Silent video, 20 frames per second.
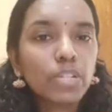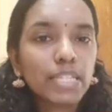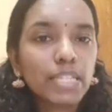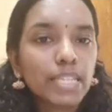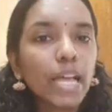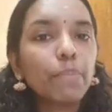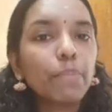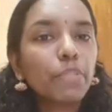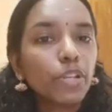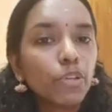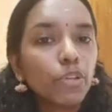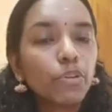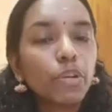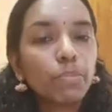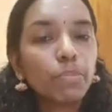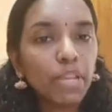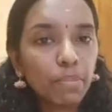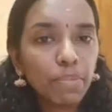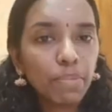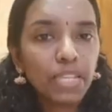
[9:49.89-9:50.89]
to examine
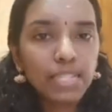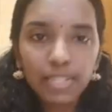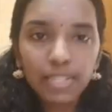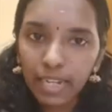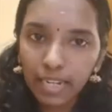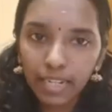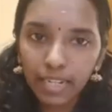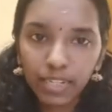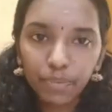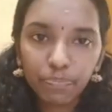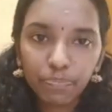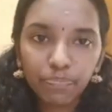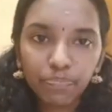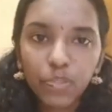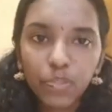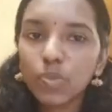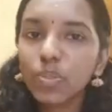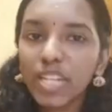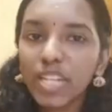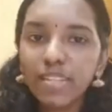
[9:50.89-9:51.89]
your baby's leg.
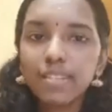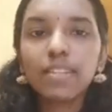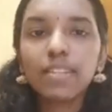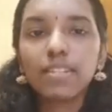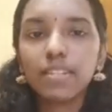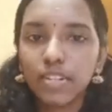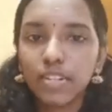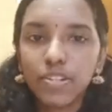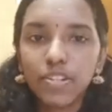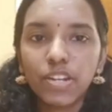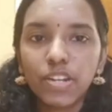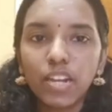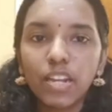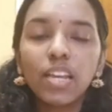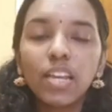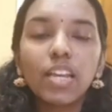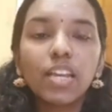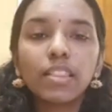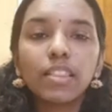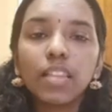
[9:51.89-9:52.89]
So that is introduction.
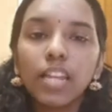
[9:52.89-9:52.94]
